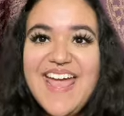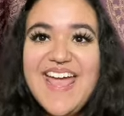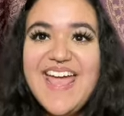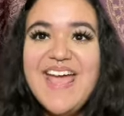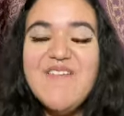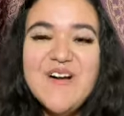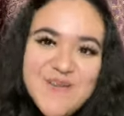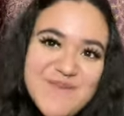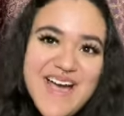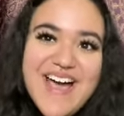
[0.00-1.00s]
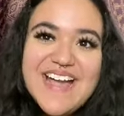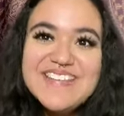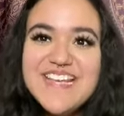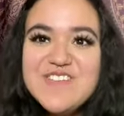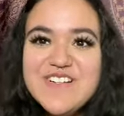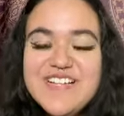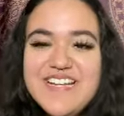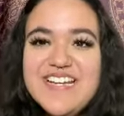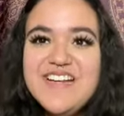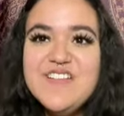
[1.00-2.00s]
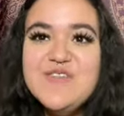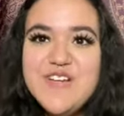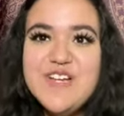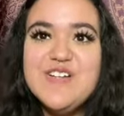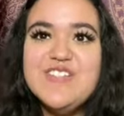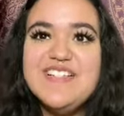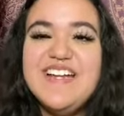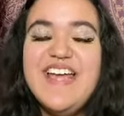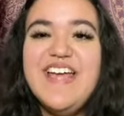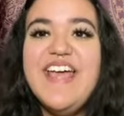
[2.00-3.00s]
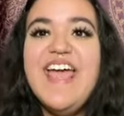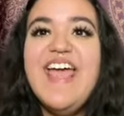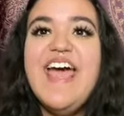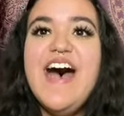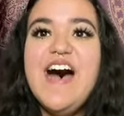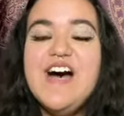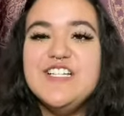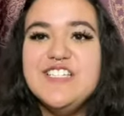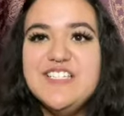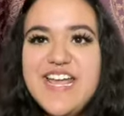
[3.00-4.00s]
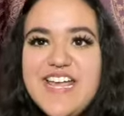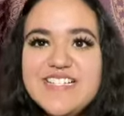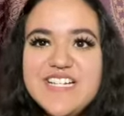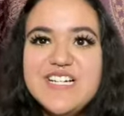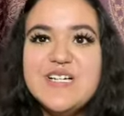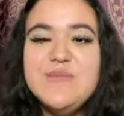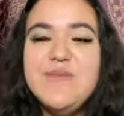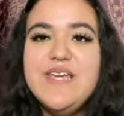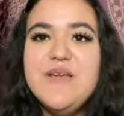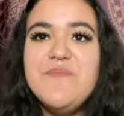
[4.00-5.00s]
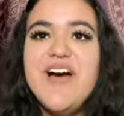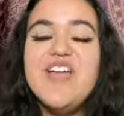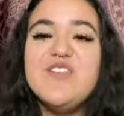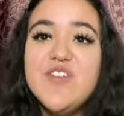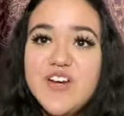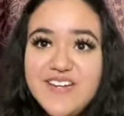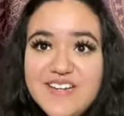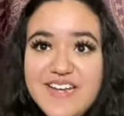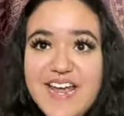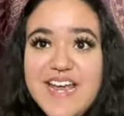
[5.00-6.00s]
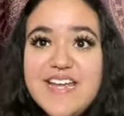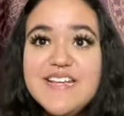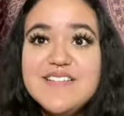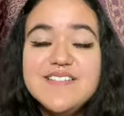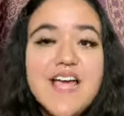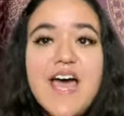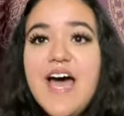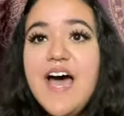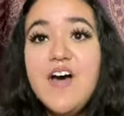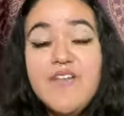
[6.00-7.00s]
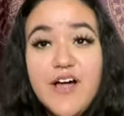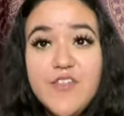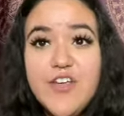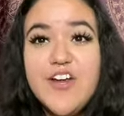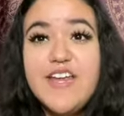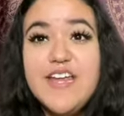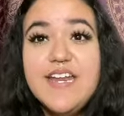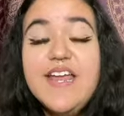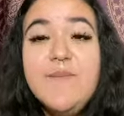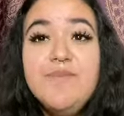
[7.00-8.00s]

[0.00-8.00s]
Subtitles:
Hey, welcome back. Thanks for clicking on this video today. Today is going to be my 30 days of healthier eating.